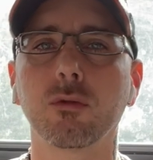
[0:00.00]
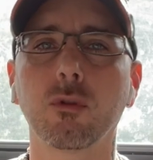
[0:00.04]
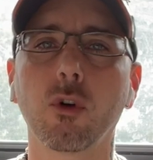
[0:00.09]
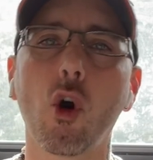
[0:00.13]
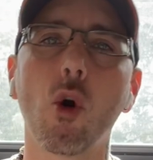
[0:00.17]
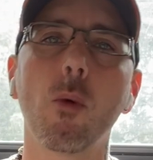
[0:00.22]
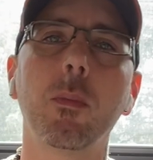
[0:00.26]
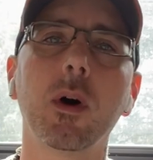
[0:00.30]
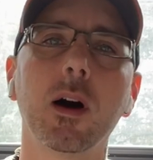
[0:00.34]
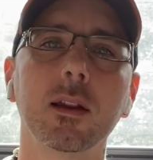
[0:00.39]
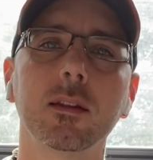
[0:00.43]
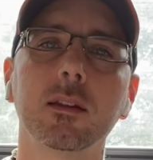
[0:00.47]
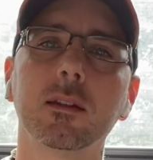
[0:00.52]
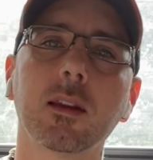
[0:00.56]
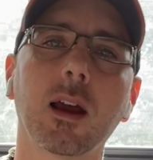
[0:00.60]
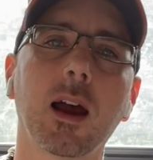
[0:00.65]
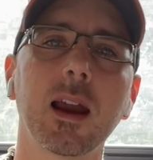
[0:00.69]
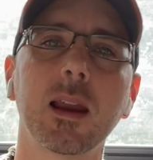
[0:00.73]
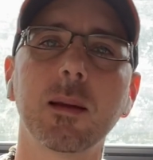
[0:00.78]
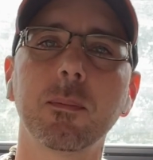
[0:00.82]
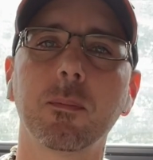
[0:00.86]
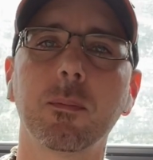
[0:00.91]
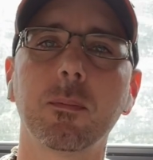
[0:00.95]
robot
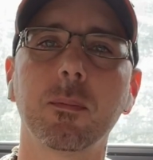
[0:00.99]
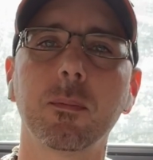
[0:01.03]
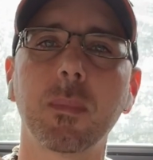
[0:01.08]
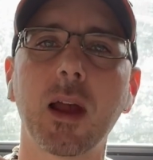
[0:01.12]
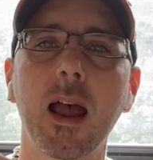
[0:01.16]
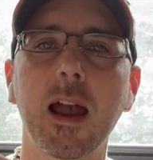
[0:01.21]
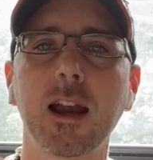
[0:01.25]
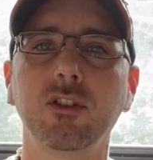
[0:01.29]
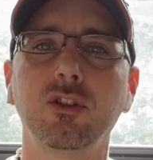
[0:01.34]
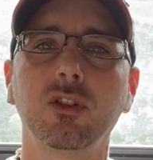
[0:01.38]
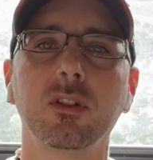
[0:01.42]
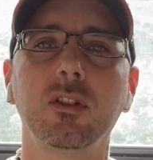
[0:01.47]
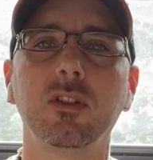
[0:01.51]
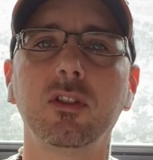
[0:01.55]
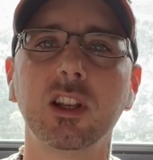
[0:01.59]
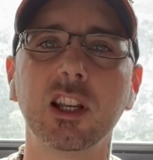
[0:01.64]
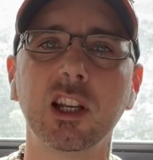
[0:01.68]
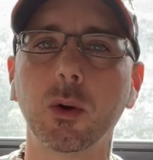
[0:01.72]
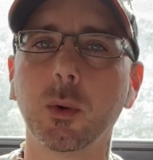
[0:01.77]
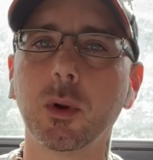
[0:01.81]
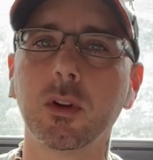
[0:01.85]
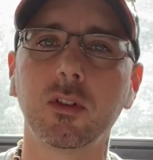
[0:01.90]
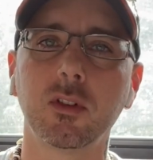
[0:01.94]
type action
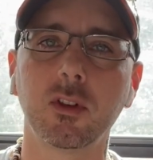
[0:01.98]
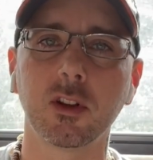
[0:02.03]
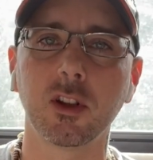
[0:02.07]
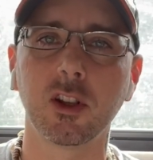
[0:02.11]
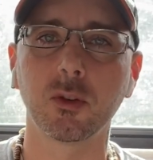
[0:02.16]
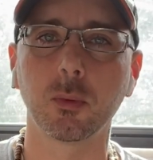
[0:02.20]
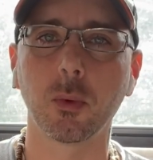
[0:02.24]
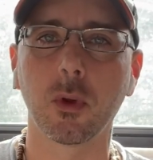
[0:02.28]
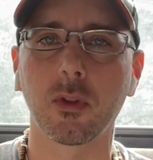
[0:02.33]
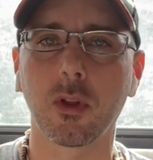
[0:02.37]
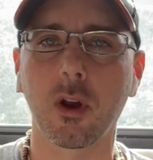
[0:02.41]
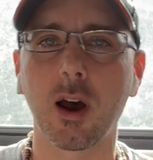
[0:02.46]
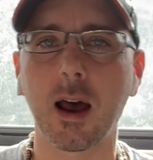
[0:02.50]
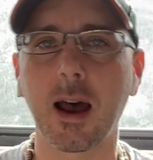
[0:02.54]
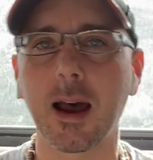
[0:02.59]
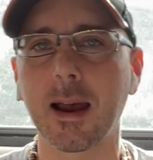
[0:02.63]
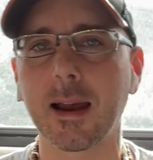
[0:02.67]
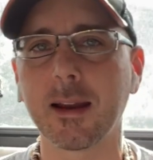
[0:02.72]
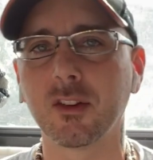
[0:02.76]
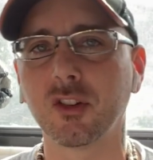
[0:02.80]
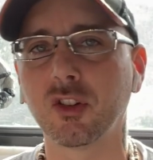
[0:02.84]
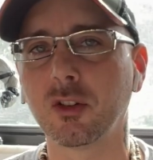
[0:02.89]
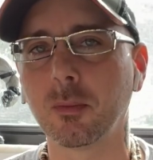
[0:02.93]
sequences with
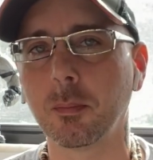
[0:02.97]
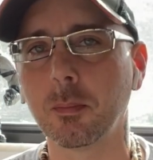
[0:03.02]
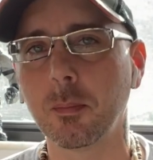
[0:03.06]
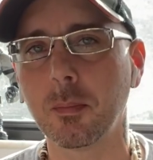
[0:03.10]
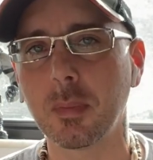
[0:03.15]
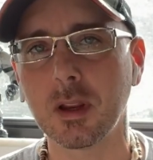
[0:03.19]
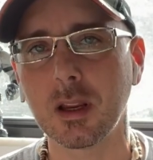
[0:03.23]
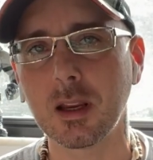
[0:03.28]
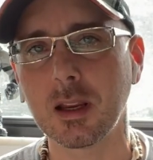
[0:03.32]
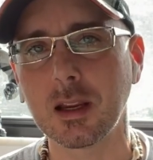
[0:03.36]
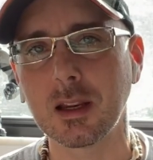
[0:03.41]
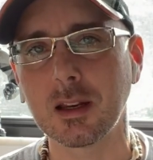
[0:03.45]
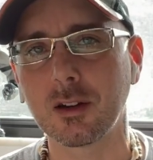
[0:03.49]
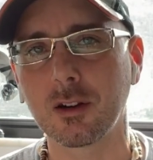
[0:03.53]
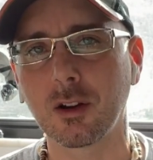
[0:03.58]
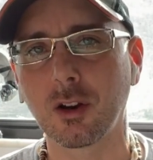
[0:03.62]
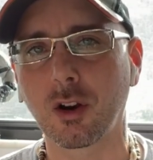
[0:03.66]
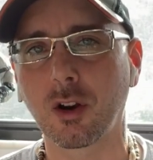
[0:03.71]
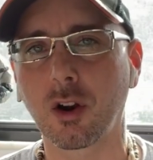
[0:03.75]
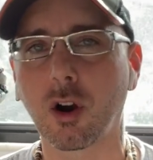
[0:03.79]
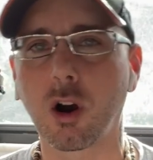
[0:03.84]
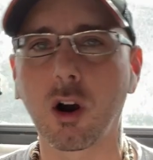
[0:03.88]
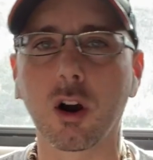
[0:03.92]
high-speed
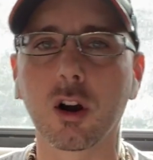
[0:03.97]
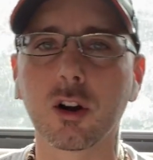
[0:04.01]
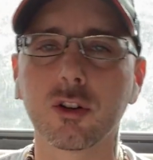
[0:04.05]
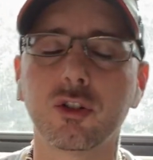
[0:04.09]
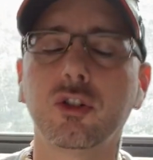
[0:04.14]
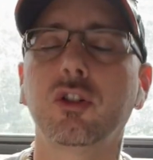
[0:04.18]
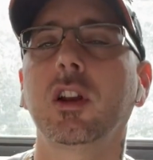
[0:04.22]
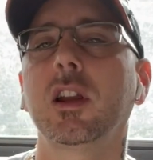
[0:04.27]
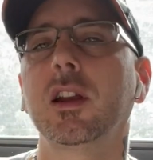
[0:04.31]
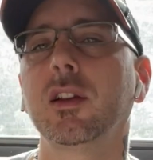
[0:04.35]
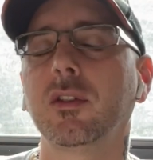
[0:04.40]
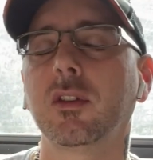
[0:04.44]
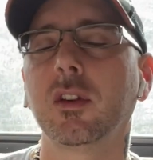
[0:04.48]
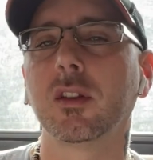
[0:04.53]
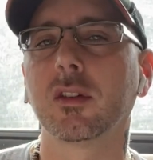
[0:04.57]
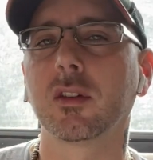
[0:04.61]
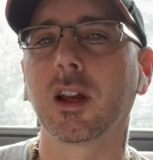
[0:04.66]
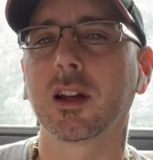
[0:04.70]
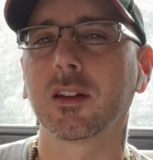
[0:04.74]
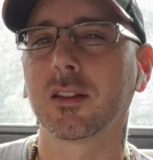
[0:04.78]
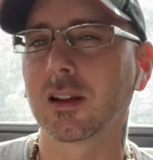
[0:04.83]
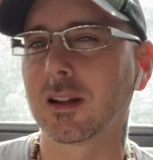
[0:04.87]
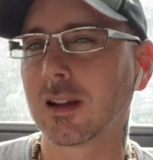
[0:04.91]
car chases.
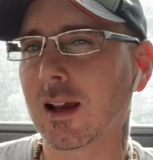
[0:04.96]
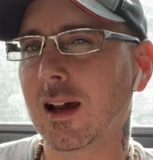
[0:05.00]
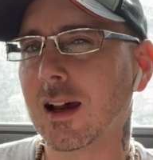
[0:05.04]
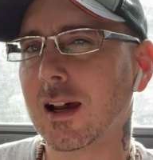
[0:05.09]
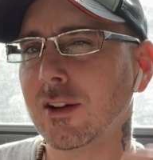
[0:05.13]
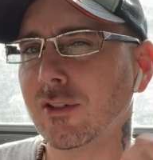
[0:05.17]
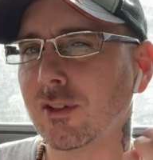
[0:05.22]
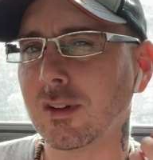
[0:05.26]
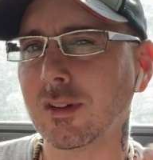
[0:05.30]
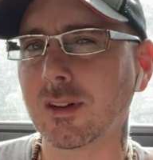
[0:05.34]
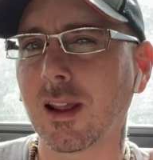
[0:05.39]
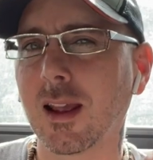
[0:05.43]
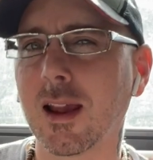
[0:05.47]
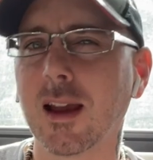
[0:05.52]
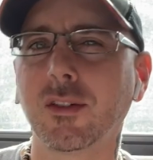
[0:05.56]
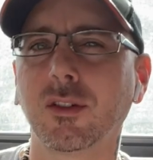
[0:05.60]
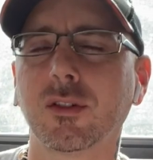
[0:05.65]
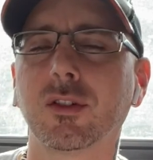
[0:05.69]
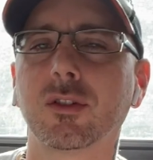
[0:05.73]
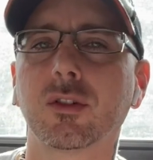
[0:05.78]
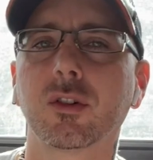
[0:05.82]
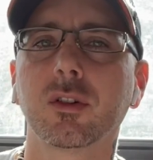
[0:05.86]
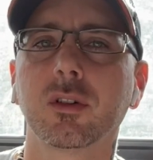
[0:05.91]
Like, the guy just has
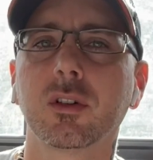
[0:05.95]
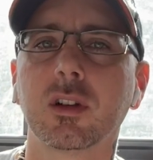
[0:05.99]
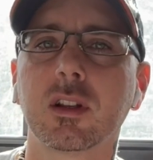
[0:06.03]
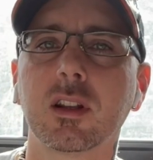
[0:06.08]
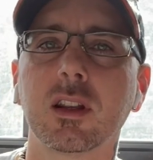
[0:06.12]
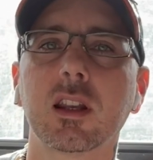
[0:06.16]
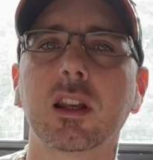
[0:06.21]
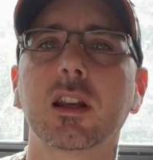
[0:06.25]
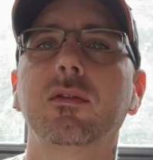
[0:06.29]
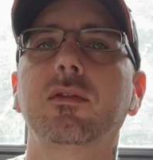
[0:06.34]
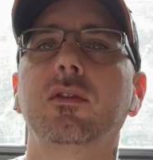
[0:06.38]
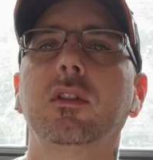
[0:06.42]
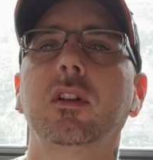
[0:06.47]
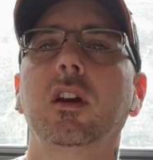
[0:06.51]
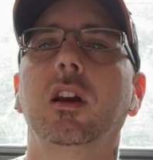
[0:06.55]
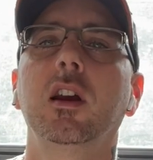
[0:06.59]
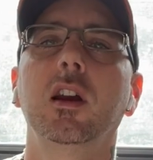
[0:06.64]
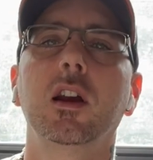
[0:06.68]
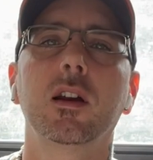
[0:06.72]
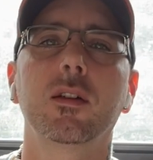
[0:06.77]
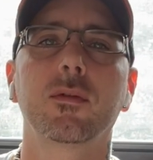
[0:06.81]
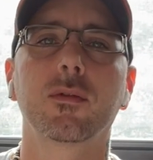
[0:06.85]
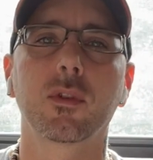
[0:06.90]
a certain gift
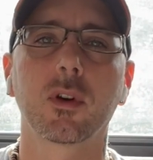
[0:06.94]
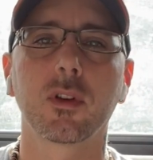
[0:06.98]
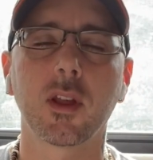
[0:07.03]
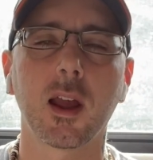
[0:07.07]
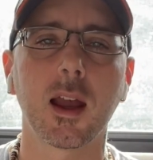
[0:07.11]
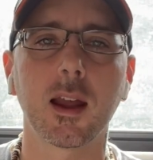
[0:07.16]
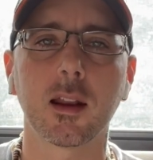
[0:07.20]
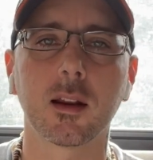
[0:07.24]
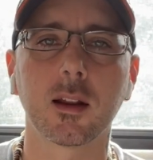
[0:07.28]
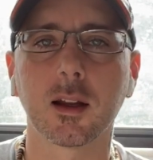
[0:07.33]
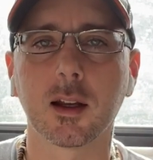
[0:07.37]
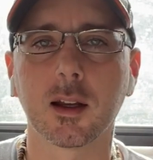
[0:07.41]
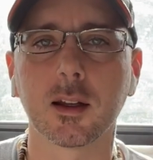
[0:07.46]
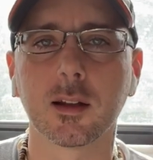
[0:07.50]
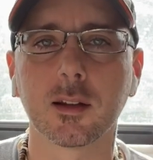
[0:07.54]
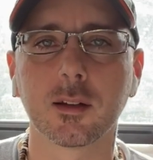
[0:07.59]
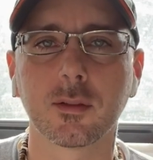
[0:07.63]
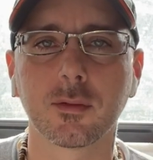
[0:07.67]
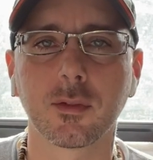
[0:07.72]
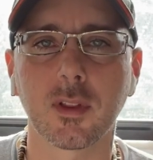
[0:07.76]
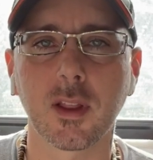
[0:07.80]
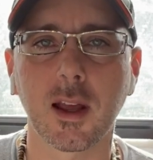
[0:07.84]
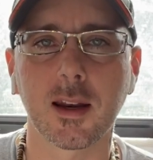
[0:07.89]
for
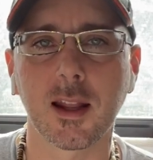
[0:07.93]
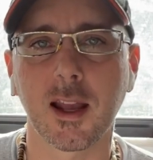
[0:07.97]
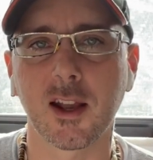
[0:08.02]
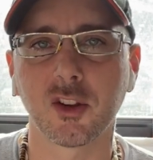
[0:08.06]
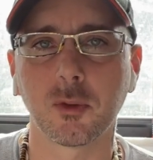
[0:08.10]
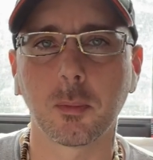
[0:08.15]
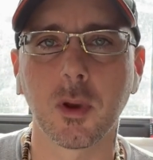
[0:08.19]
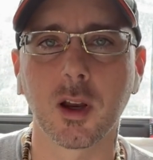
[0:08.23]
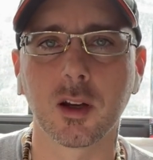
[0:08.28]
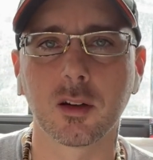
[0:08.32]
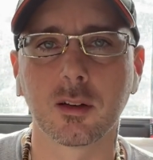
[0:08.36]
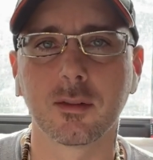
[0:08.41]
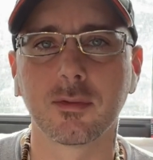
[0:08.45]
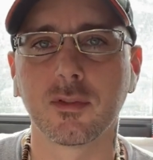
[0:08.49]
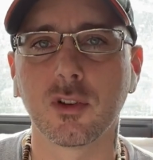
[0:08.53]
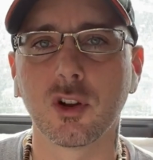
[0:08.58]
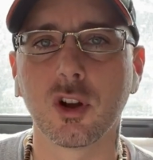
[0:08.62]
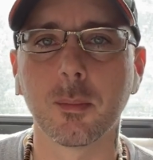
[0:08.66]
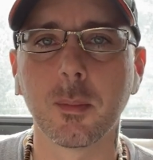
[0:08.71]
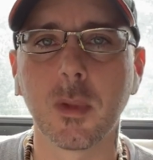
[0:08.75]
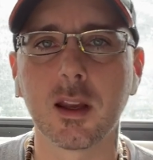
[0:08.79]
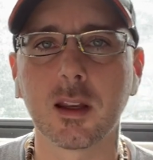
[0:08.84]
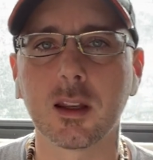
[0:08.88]
that aspect of
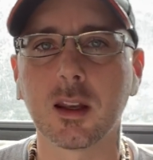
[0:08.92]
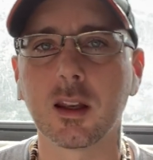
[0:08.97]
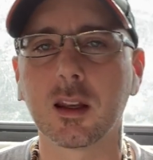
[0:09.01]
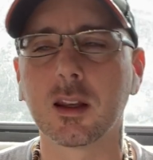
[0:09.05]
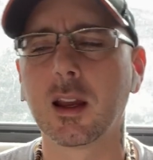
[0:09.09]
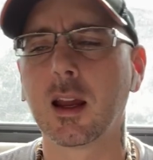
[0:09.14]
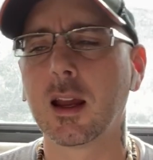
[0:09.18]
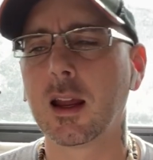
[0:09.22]
filmmaking.